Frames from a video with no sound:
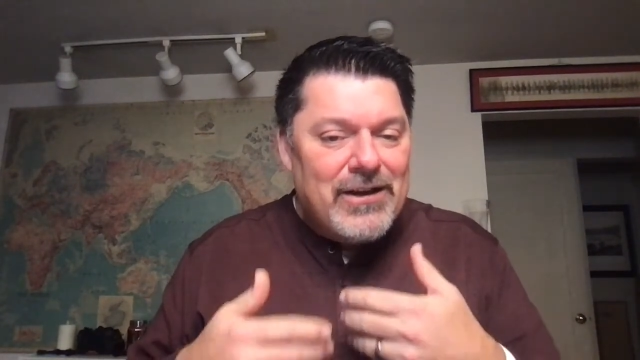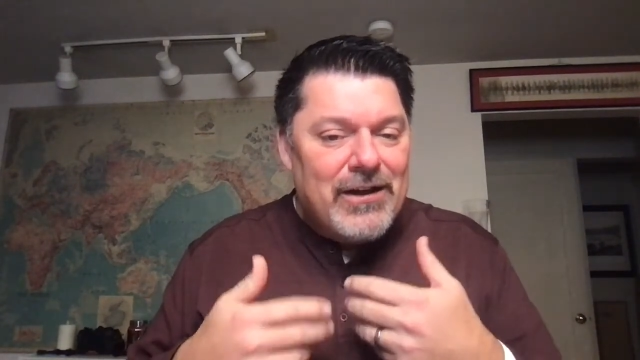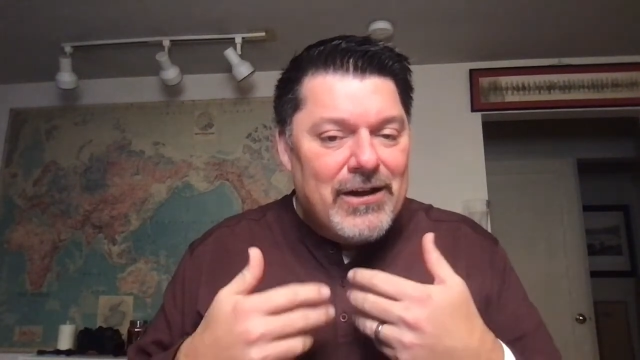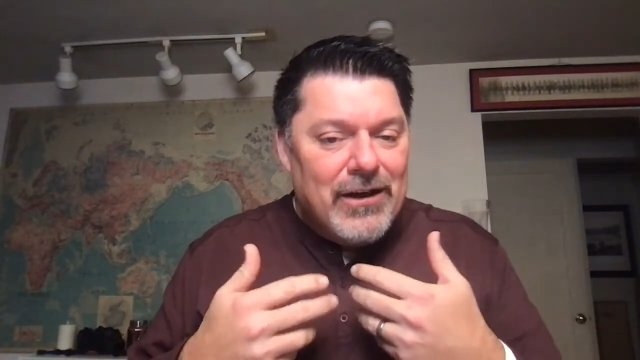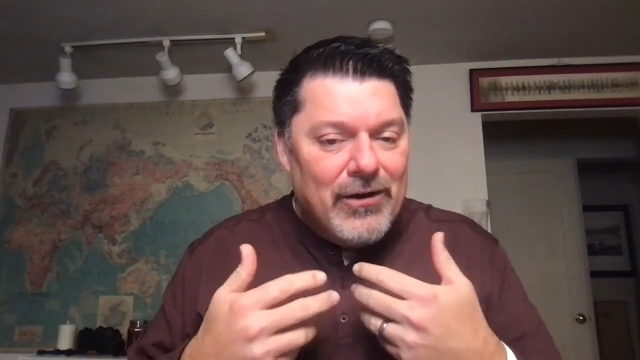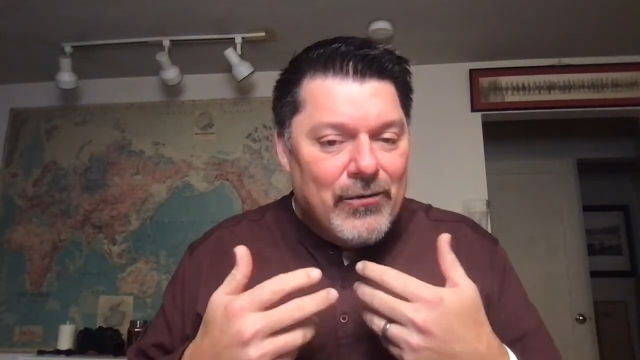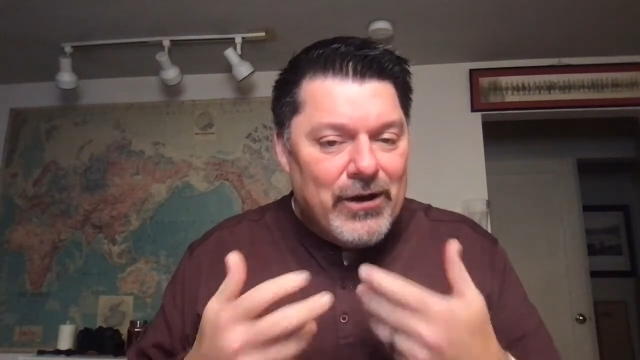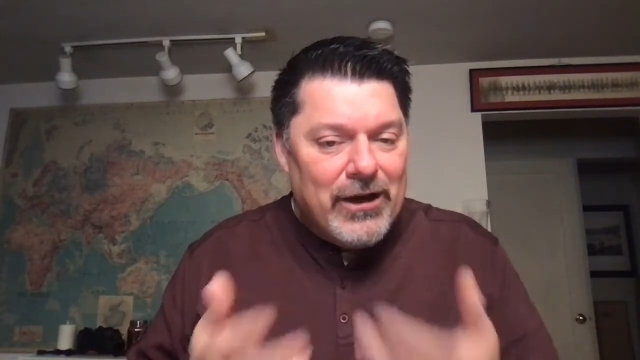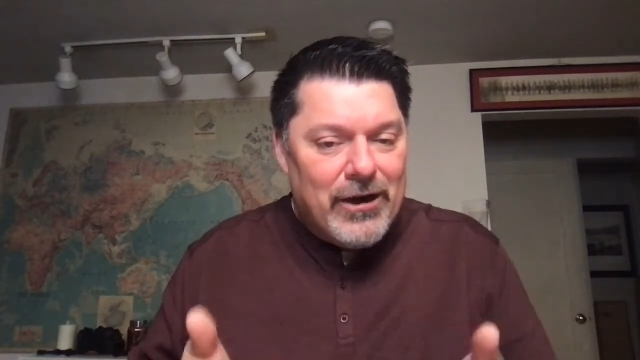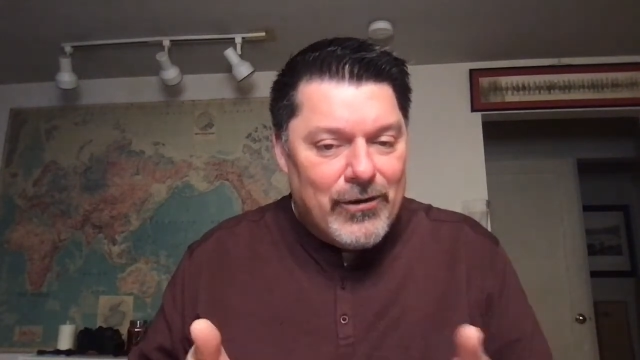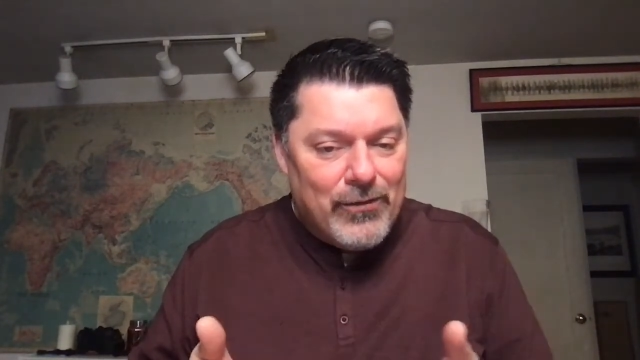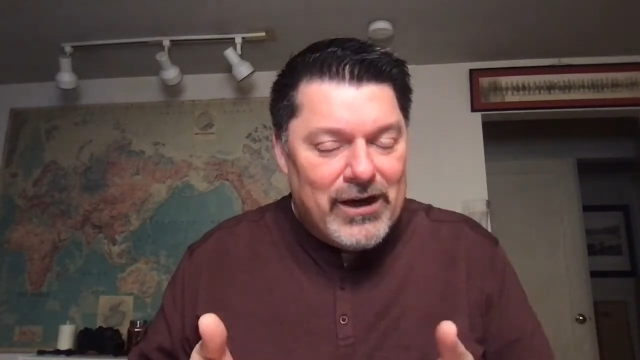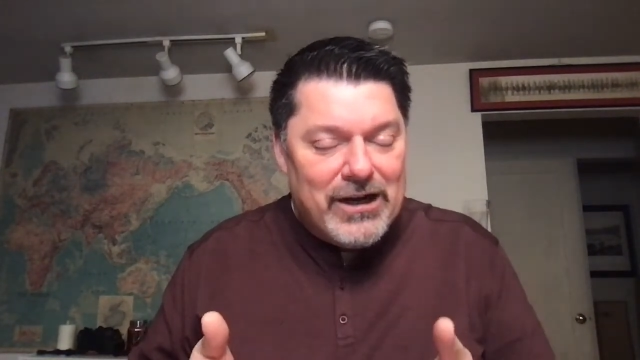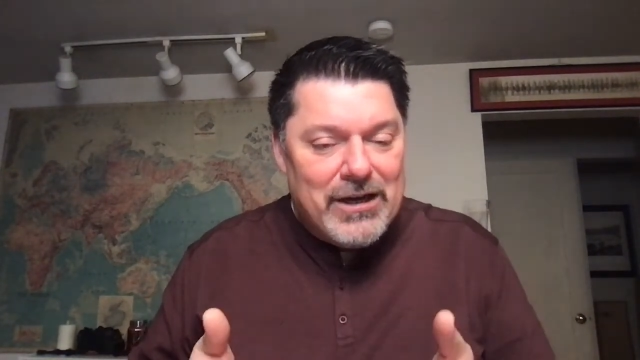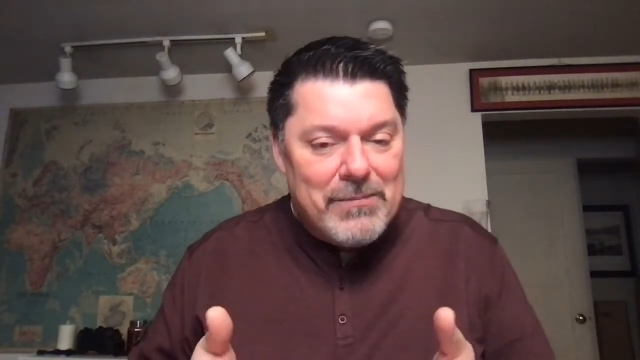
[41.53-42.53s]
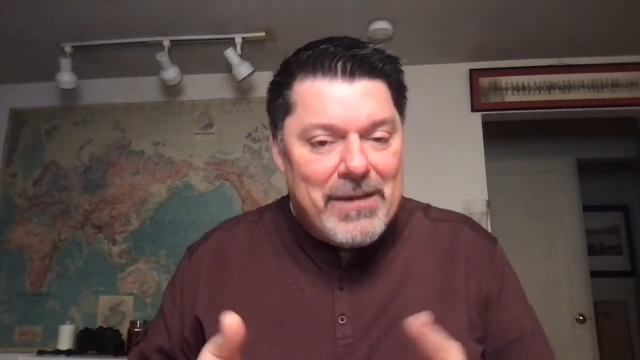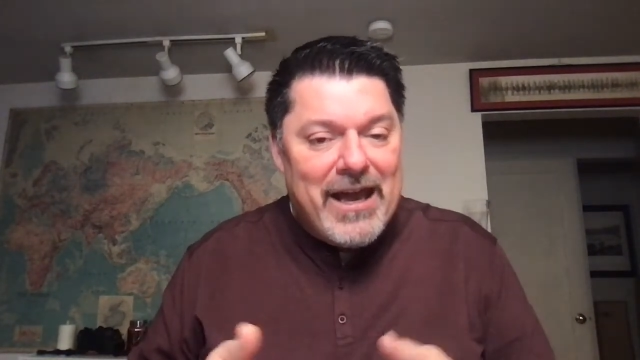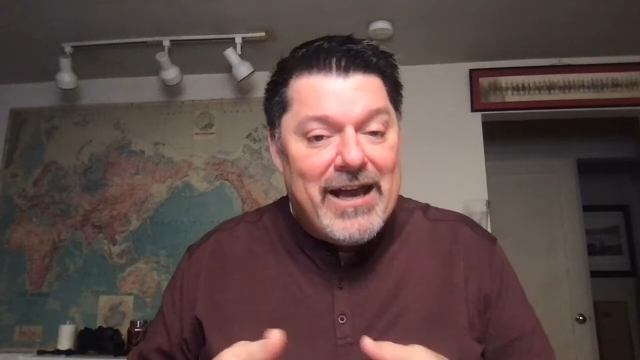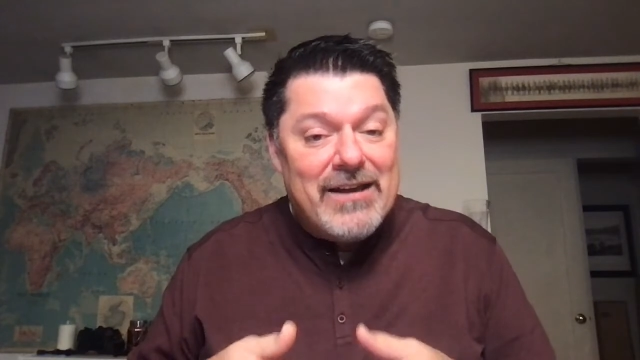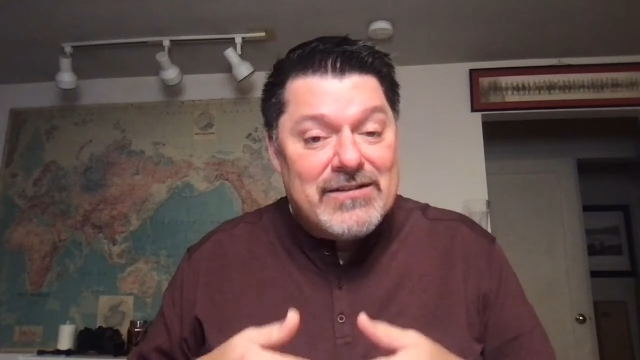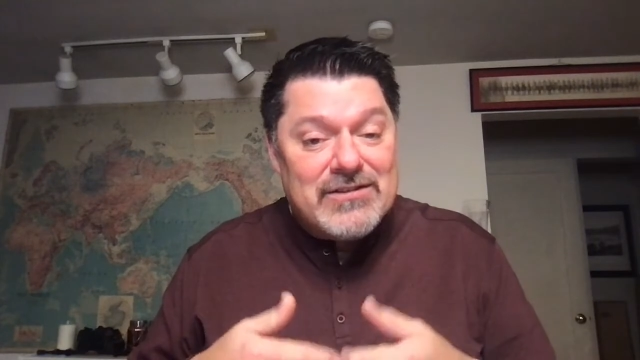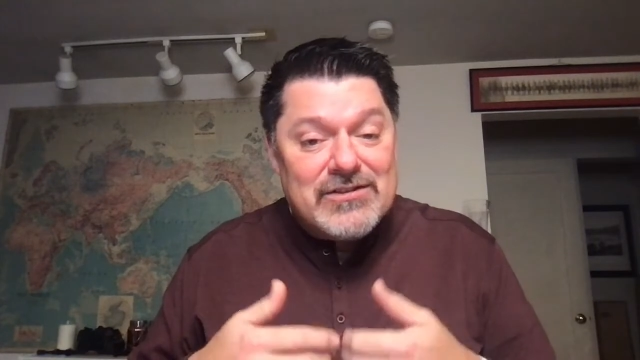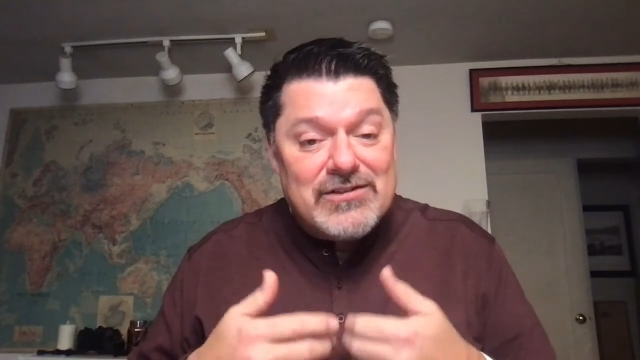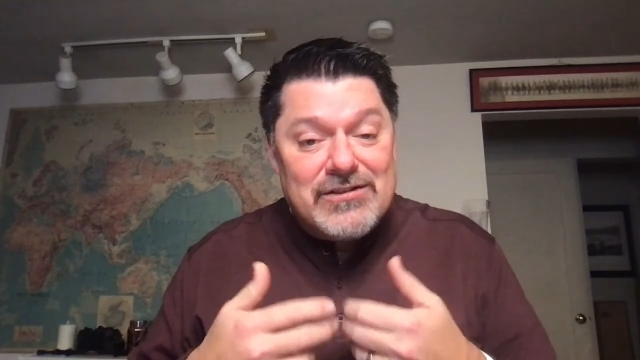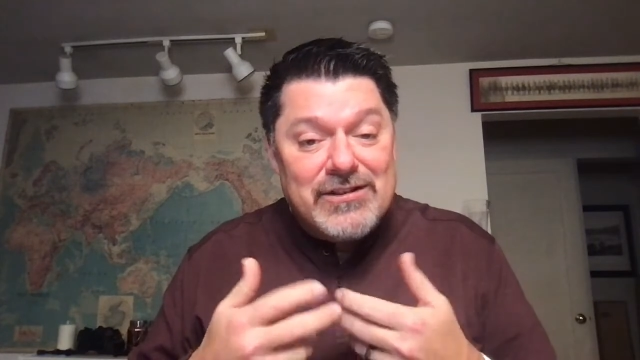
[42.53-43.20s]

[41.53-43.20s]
We are wearing masks.